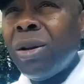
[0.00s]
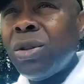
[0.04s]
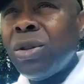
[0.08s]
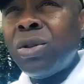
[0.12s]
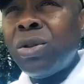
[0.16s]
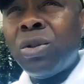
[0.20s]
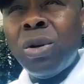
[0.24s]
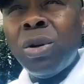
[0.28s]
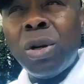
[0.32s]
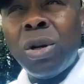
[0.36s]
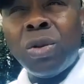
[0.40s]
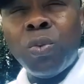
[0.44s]

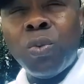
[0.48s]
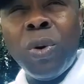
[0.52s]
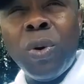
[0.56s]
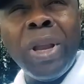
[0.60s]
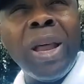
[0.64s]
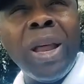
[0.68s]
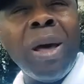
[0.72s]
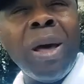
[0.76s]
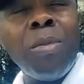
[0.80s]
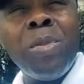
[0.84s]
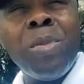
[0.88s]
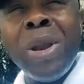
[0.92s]
just when
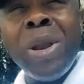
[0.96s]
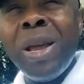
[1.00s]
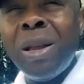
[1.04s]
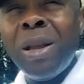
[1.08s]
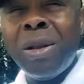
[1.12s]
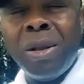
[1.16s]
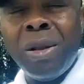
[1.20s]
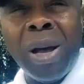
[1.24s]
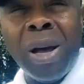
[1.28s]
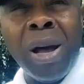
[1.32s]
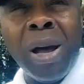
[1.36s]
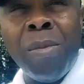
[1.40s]
I
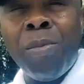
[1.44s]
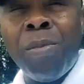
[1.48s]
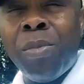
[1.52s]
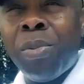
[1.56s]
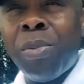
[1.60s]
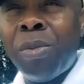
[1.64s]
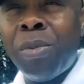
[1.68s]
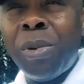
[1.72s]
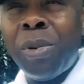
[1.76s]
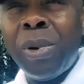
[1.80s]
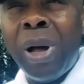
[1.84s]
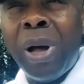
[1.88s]
bring
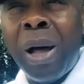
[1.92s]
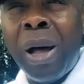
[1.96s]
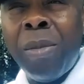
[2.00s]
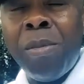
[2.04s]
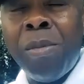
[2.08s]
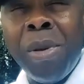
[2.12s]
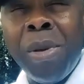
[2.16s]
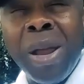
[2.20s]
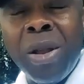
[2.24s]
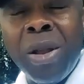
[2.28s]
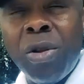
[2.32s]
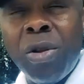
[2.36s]

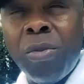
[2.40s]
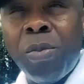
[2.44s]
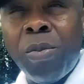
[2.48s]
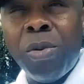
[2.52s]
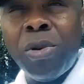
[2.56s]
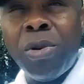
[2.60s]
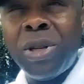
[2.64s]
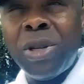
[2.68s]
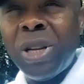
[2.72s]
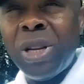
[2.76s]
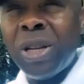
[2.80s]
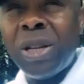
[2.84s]
the
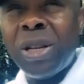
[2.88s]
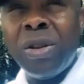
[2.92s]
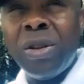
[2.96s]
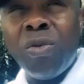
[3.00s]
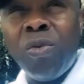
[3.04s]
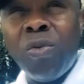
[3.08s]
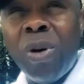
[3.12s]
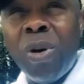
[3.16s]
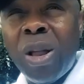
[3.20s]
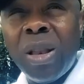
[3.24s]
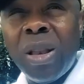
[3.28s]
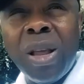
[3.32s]
project in
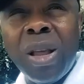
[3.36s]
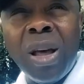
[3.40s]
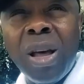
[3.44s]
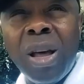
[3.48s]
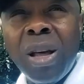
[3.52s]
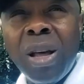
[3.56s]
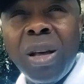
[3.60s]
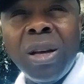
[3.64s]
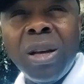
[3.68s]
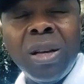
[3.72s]
Rwanda,